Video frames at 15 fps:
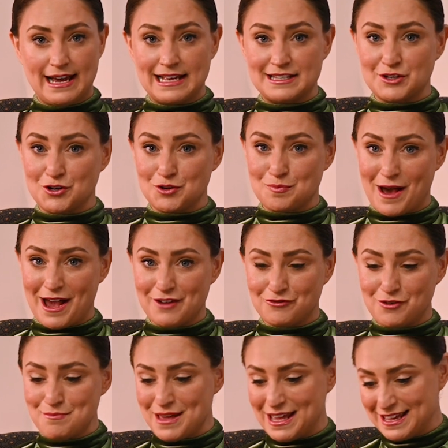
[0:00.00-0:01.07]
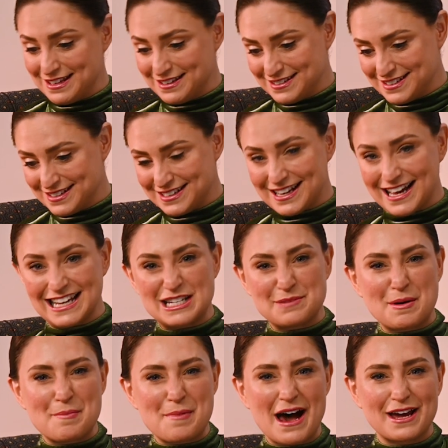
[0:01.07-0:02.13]
It's a goodbye from me and a
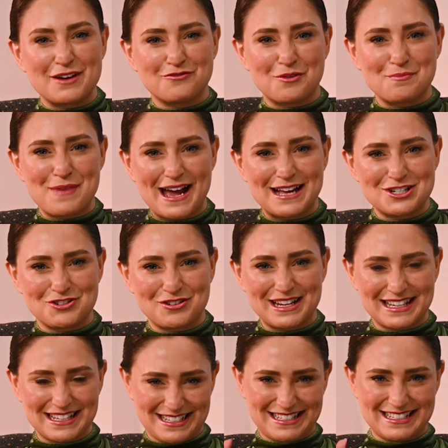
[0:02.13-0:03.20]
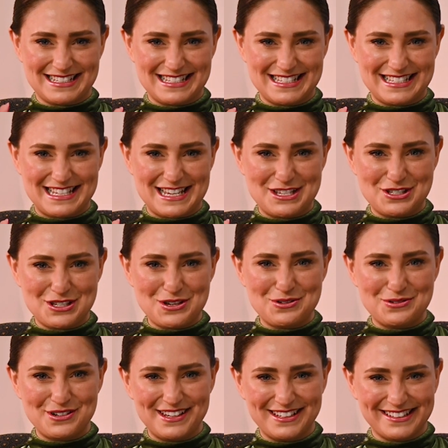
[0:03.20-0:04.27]
bye-bye from Patrick. See you
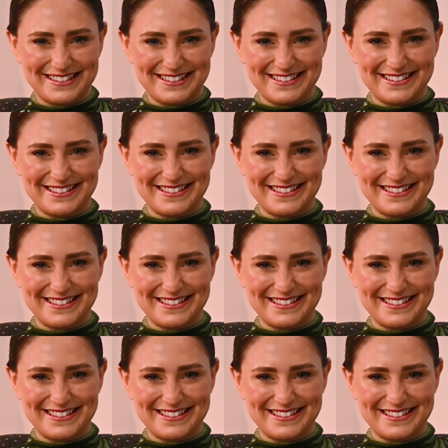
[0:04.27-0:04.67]
soon.